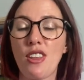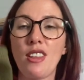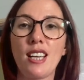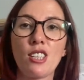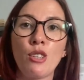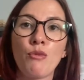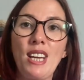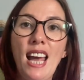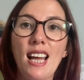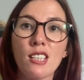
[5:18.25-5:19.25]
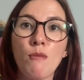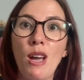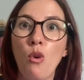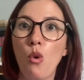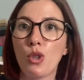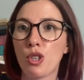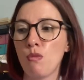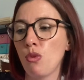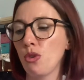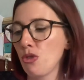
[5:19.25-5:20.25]
I think that's going to really add to my
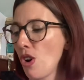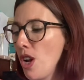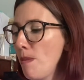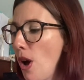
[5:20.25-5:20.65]
autumn wardrobe,